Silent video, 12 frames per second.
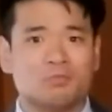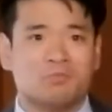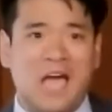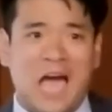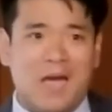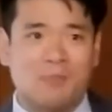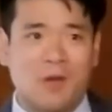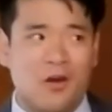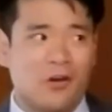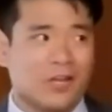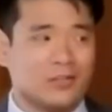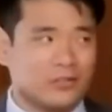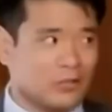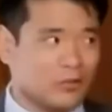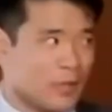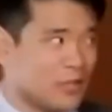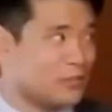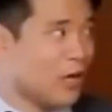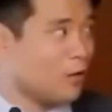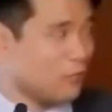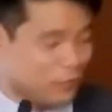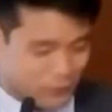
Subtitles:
Thai Americans such as myself.